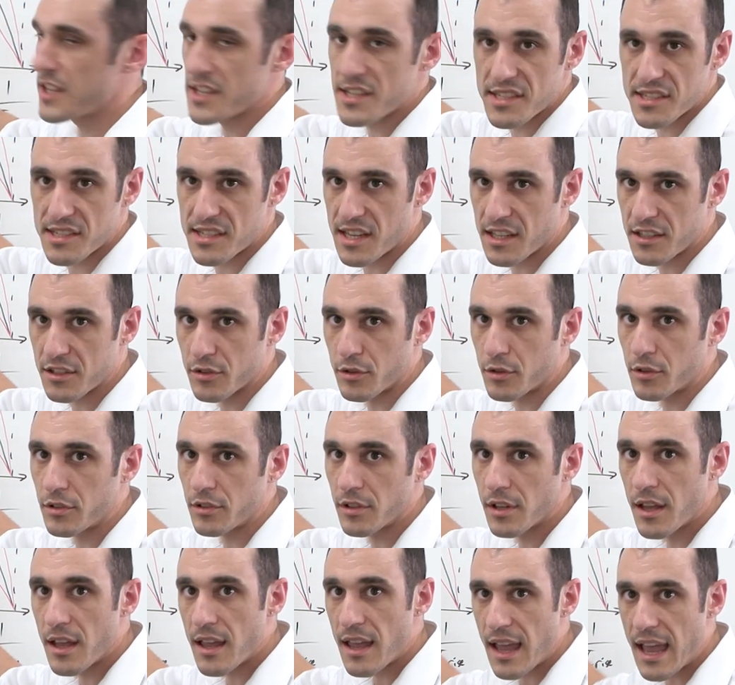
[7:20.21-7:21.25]
this
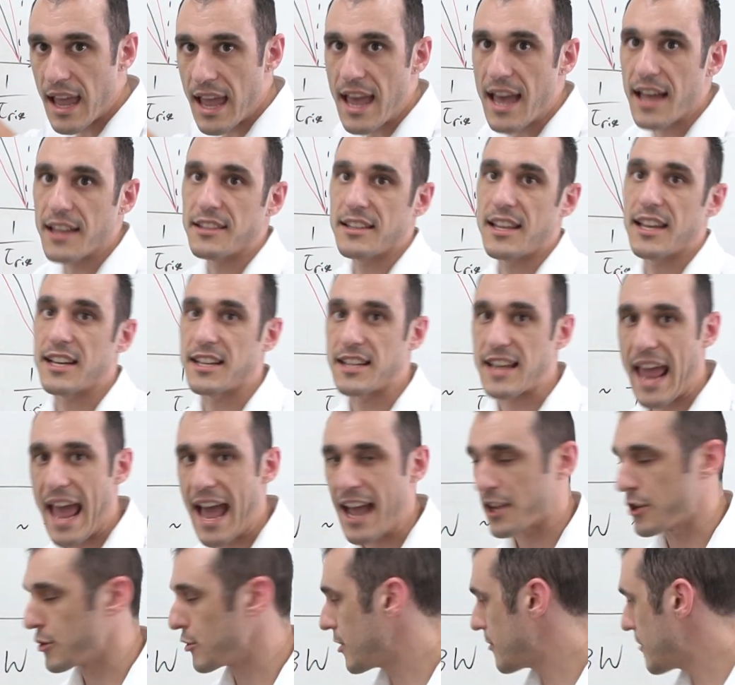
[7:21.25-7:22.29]
signal and get an
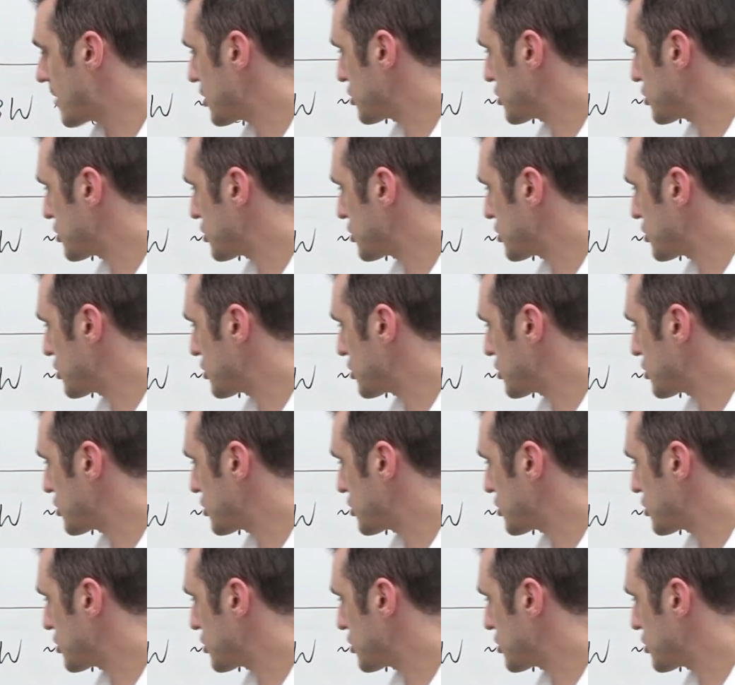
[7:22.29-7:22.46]
accurate